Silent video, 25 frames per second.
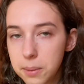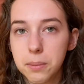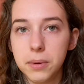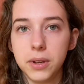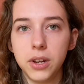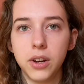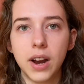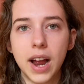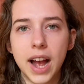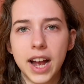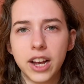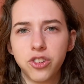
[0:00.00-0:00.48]
but
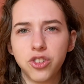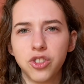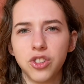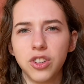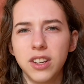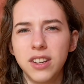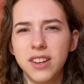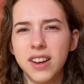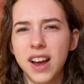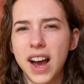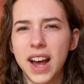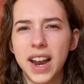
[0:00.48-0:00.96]
you're
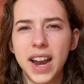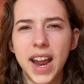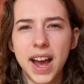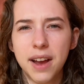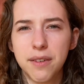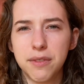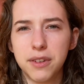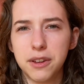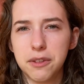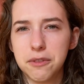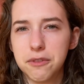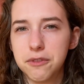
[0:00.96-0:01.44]
actually not
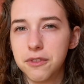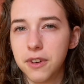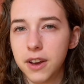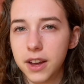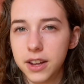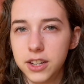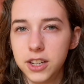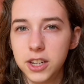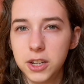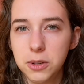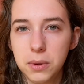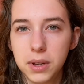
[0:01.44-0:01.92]
having
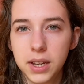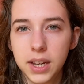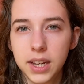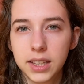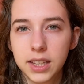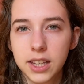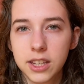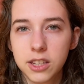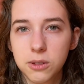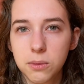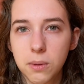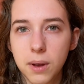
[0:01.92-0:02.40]
fun doing it
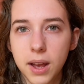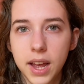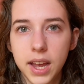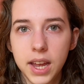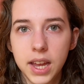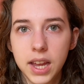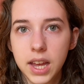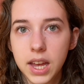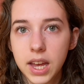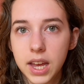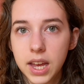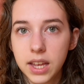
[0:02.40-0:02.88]
this way,